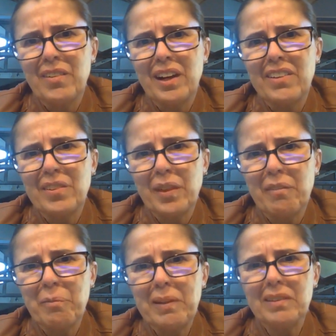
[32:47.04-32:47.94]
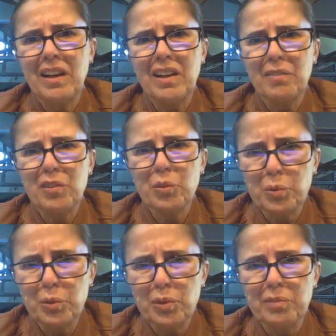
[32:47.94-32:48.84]
Right. So they've been kind of
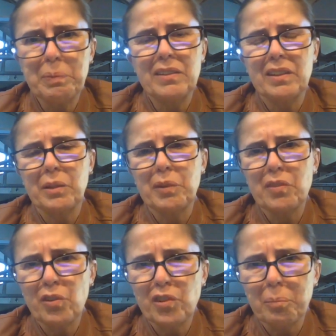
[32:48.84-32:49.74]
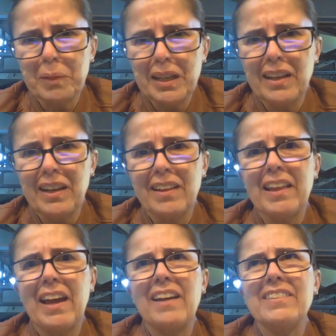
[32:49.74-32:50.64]
schooled, particularly with social media,
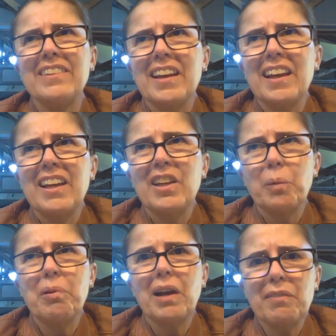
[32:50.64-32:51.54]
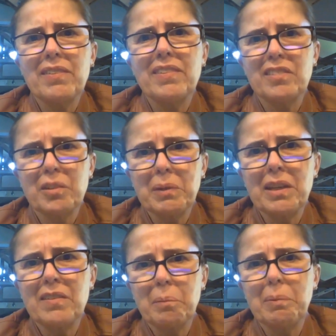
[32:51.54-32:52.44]
that, privacy to
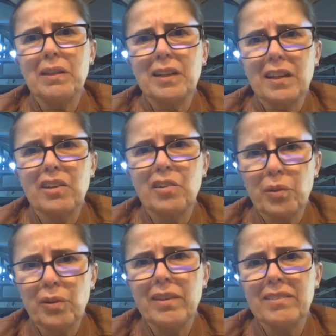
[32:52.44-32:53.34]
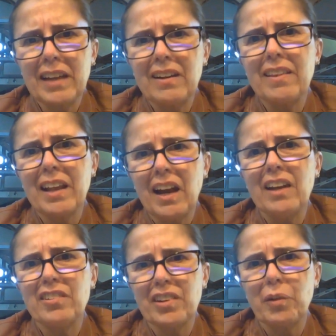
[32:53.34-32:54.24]
me is the ability to control the data that
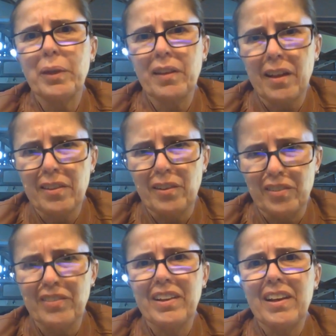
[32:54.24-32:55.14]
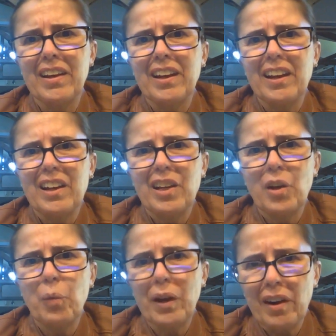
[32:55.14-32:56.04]
I share with others.
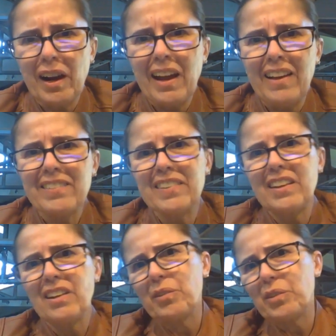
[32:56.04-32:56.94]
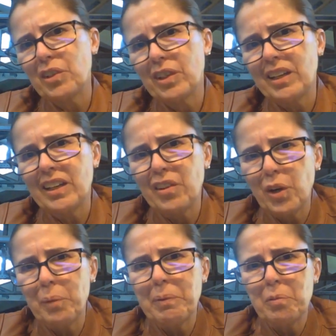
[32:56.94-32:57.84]
Whereas, looking at
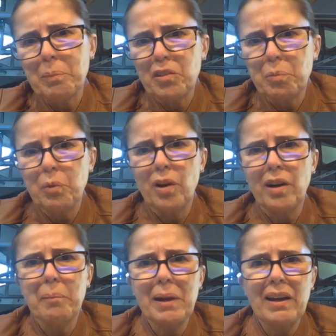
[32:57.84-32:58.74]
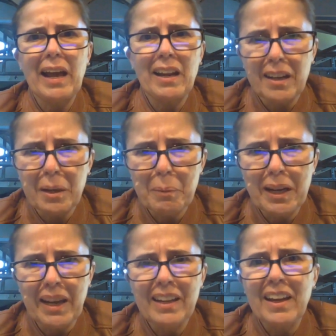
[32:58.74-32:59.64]
Europe, it's much more about
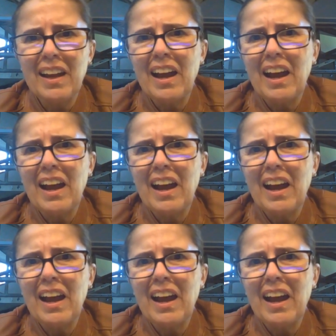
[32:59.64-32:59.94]
anonymity.